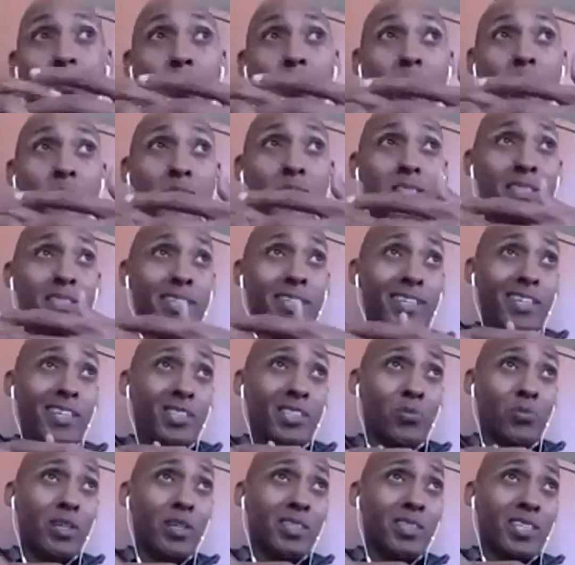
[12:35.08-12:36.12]
he goes, he's like, guess
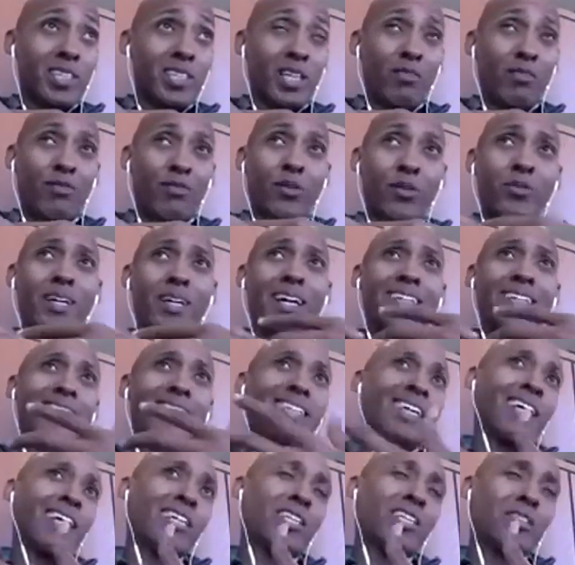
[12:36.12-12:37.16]
what? He's like, if you're not
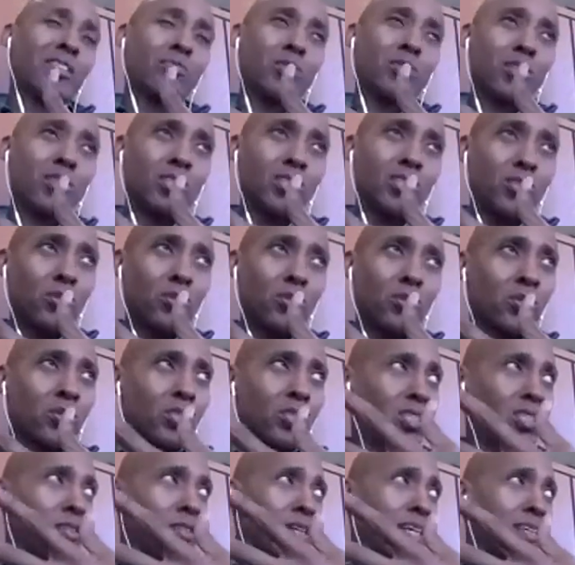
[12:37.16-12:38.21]
engaging with the students
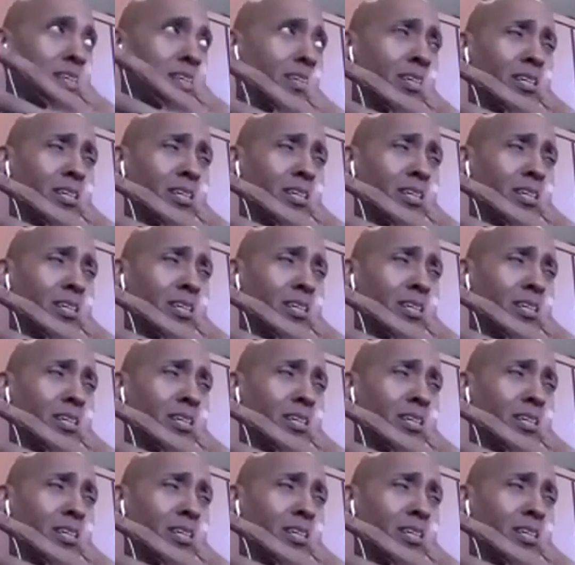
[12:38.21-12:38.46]
and you're not